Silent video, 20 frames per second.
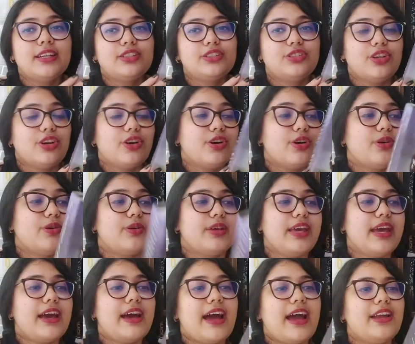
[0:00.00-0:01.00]
so
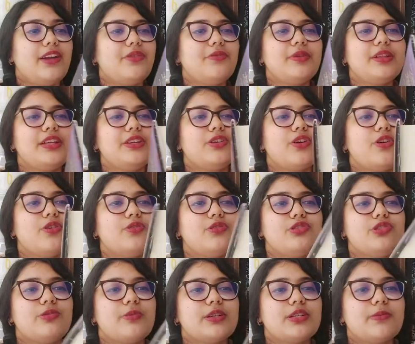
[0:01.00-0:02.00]
yeah i don't really know
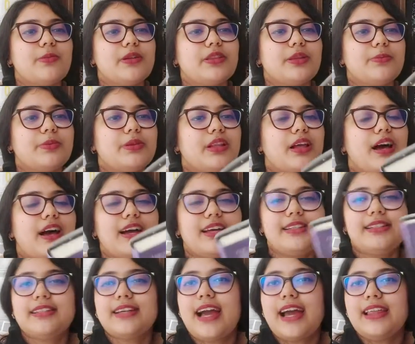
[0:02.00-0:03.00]
too much about the
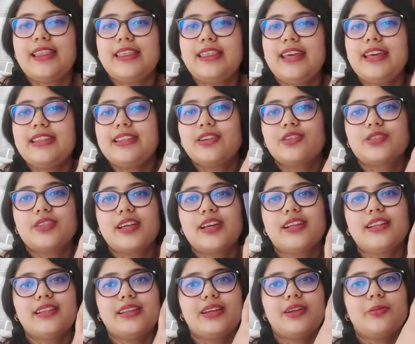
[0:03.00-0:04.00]
plot i think there's
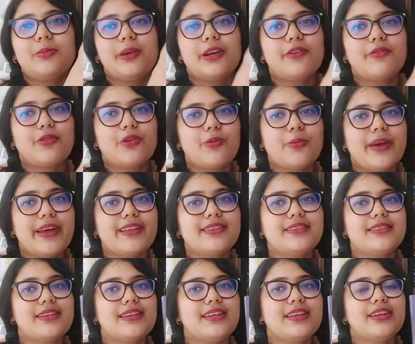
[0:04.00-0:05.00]
like a little bit of
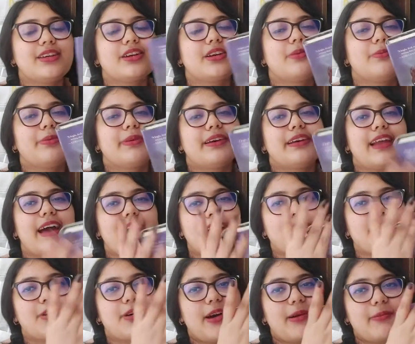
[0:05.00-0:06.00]
romance in here but i
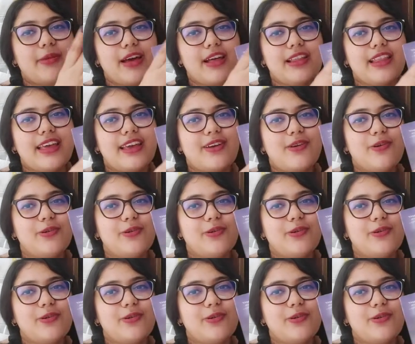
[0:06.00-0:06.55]
don't know i'm not like